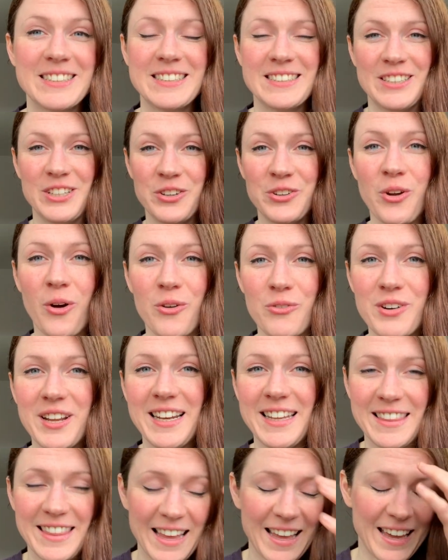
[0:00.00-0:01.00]
you're not
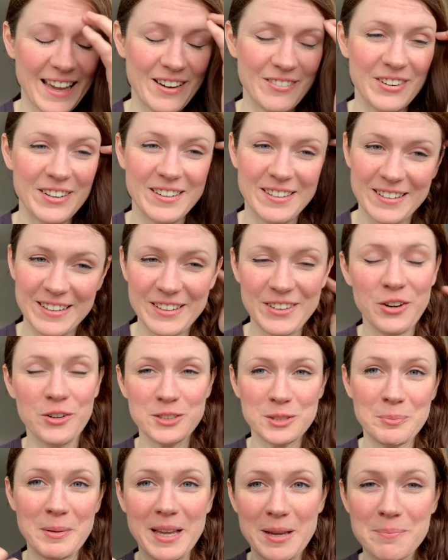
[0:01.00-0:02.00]
really there and you're not
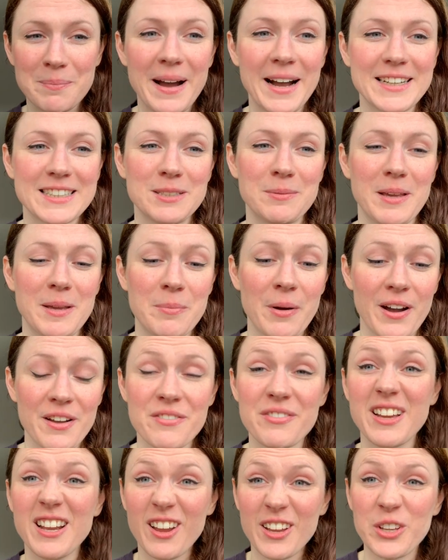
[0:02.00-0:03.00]
speaking back to me, but I
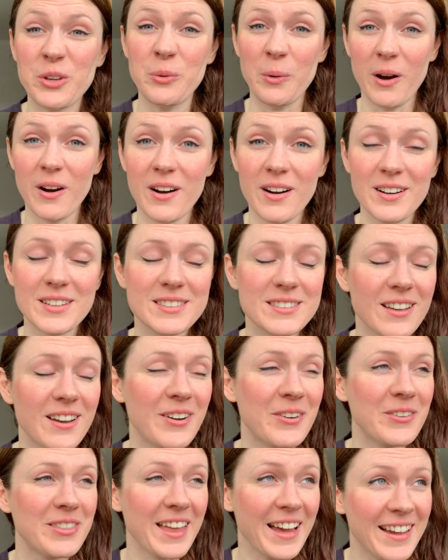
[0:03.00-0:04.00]
feel like you are.
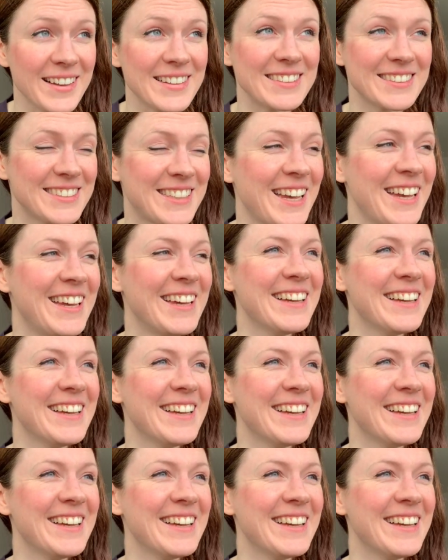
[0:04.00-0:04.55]
So thanks.